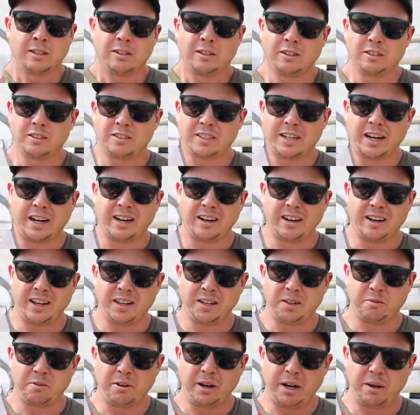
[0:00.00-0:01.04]
Looks kind of like
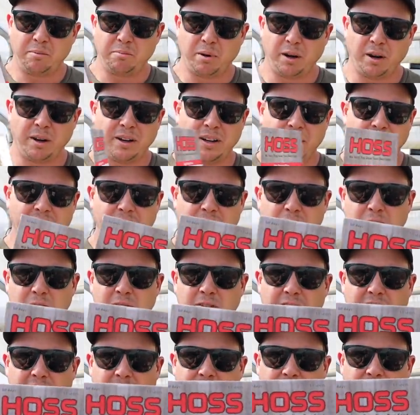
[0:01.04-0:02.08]
the Red Burgundy, so we're
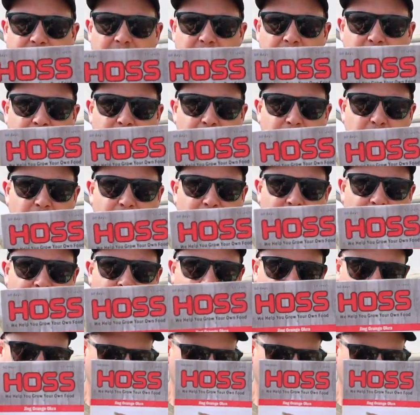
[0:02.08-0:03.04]
going to give that one a try.